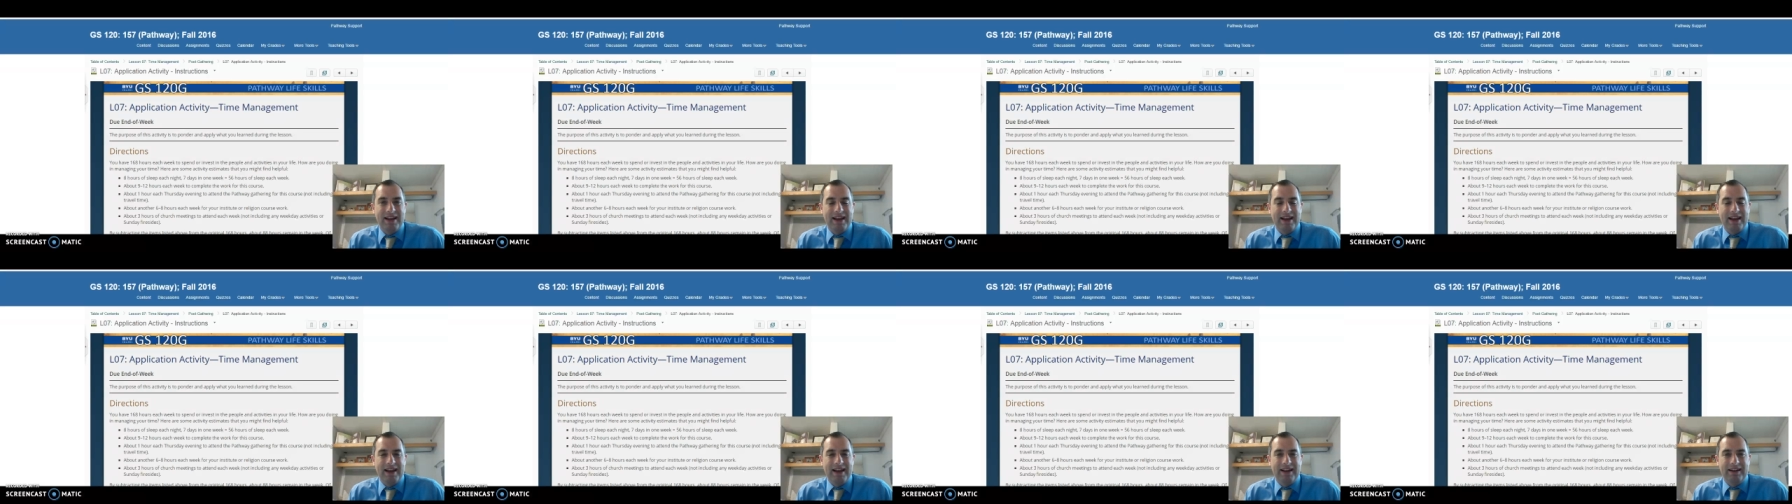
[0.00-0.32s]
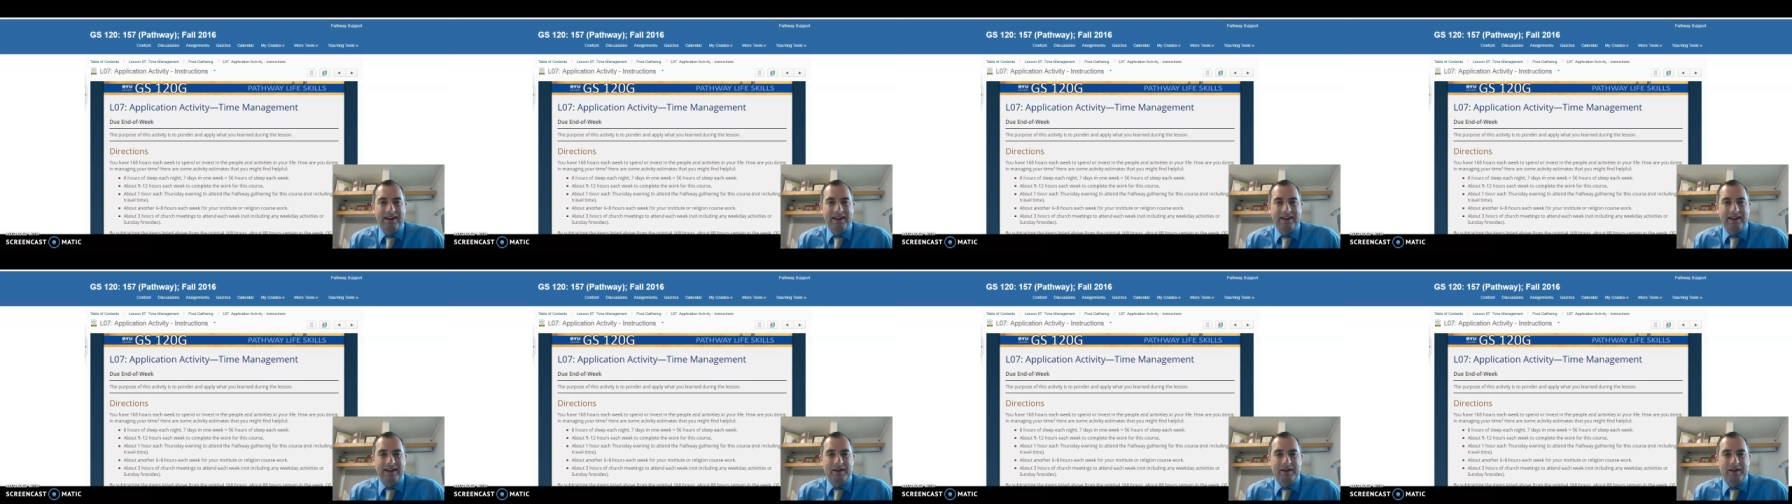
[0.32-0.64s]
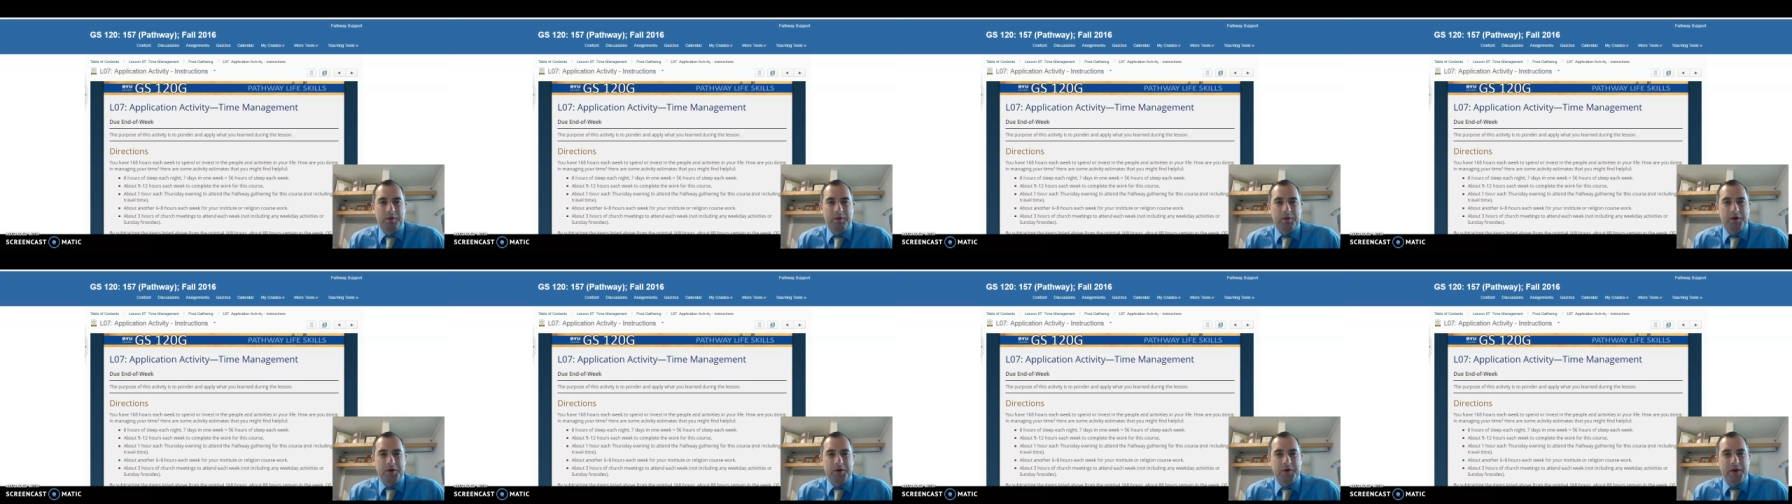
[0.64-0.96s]
And
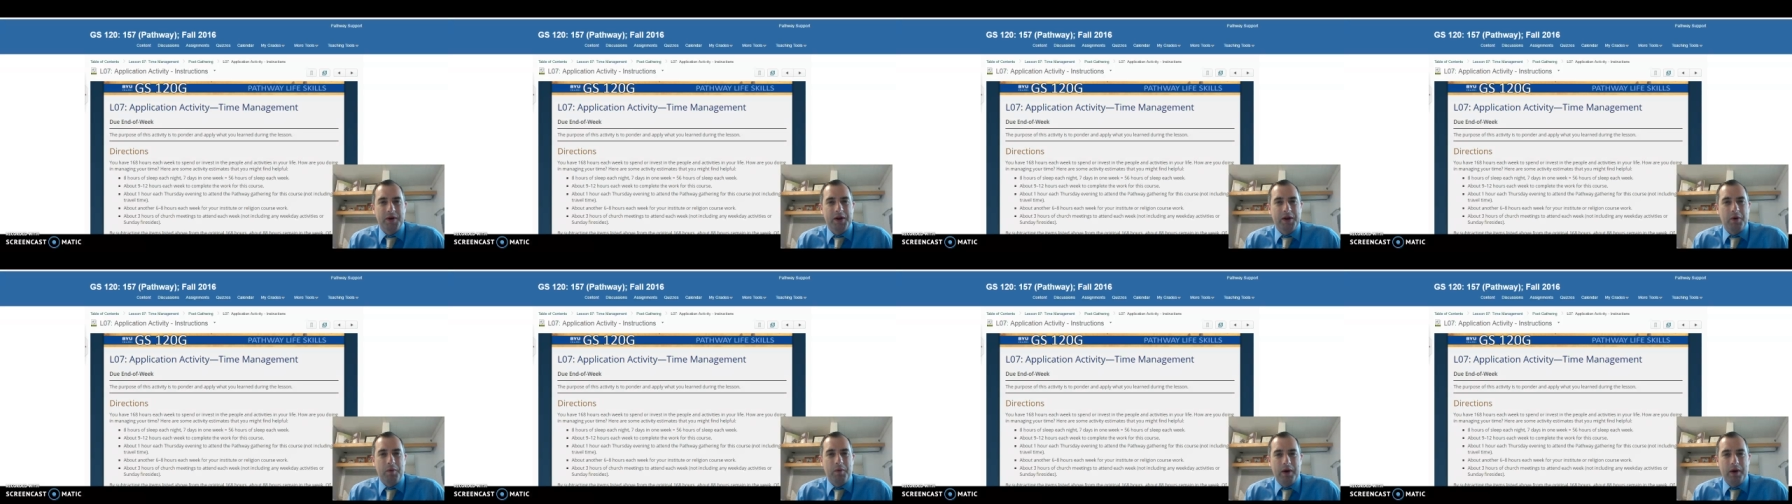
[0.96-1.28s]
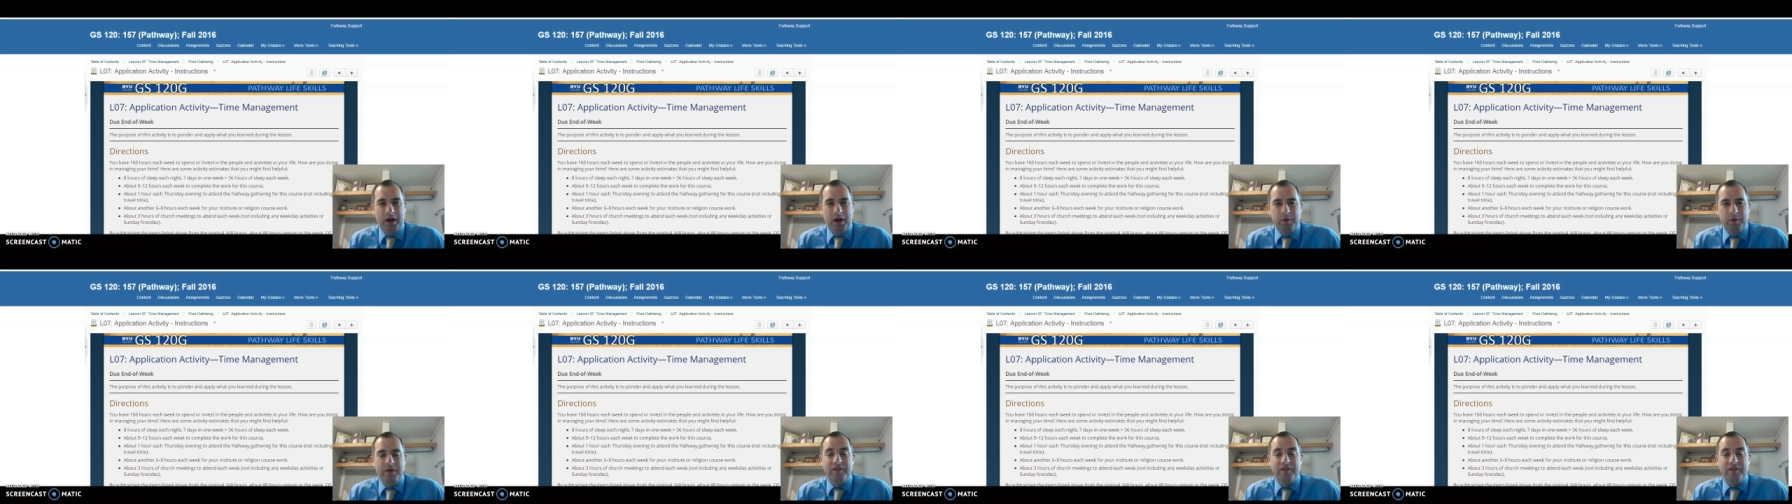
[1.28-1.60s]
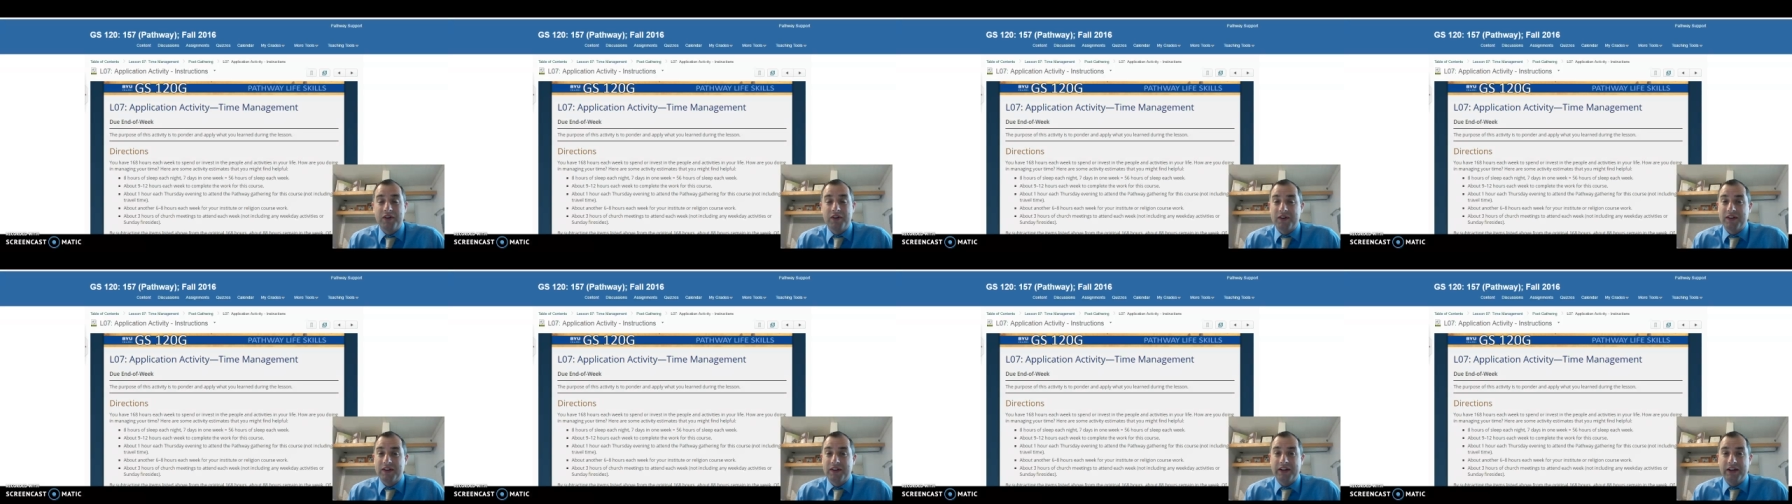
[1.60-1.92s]
when we're doing it well, we
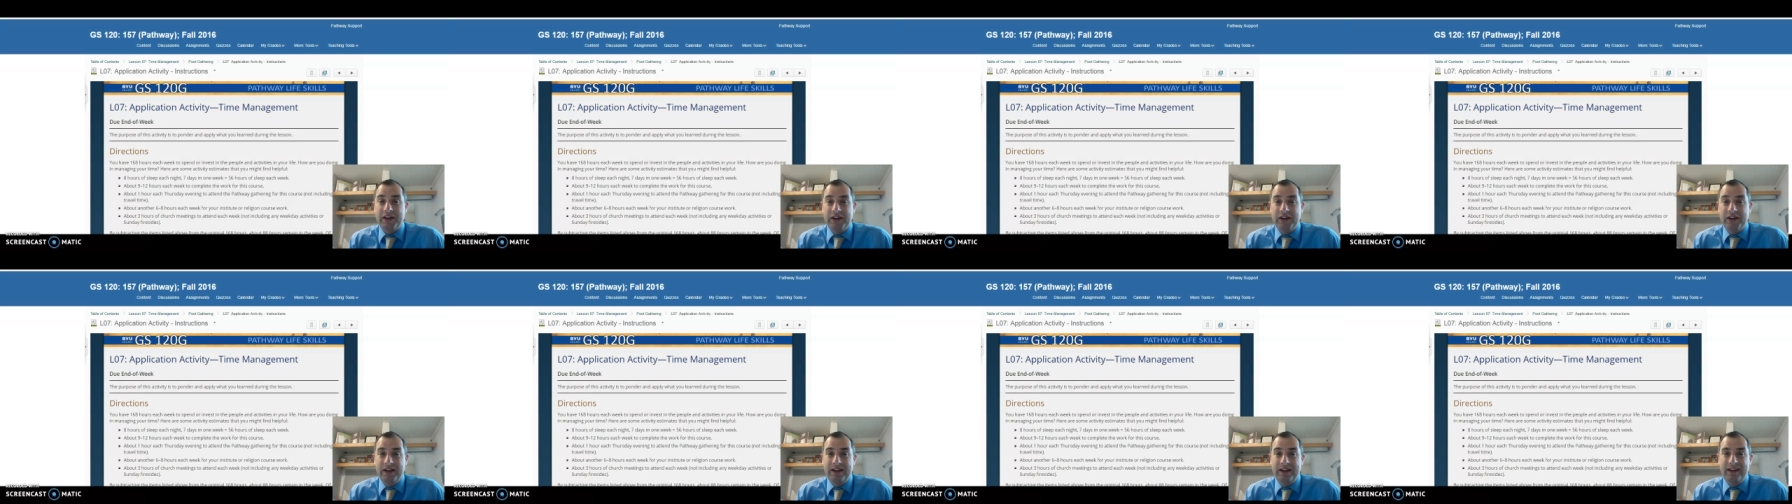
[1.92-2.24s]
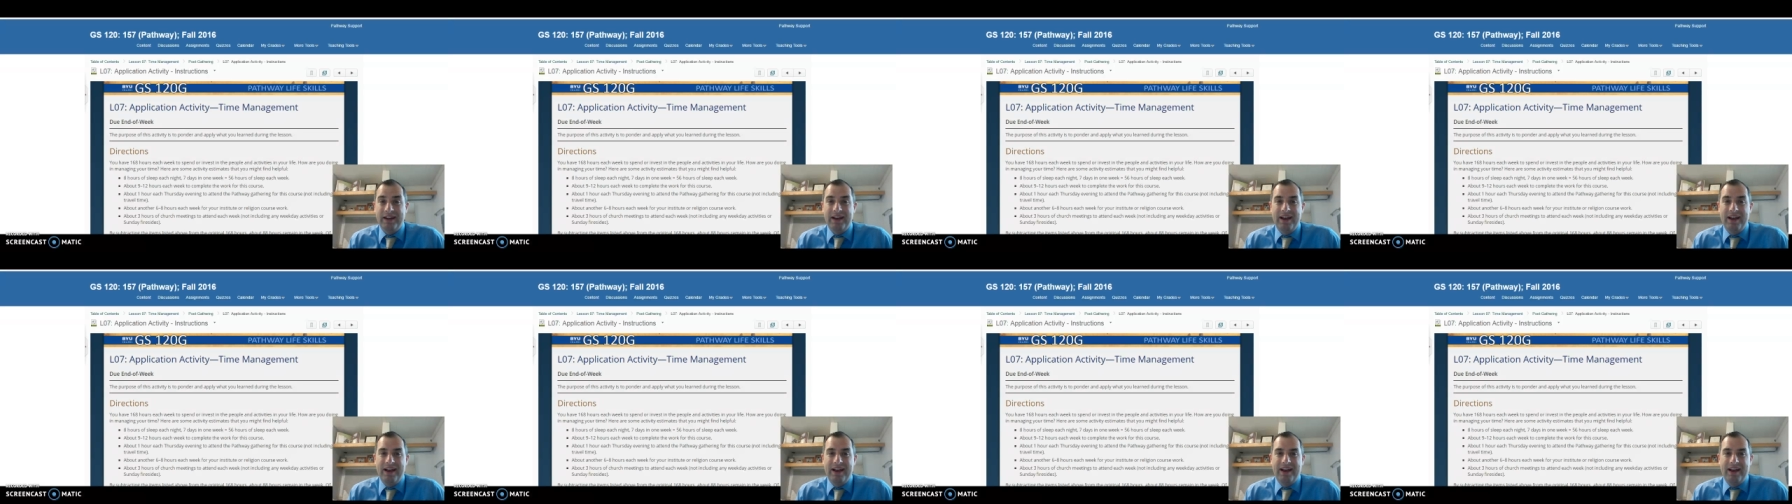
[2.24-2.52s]
feel really good.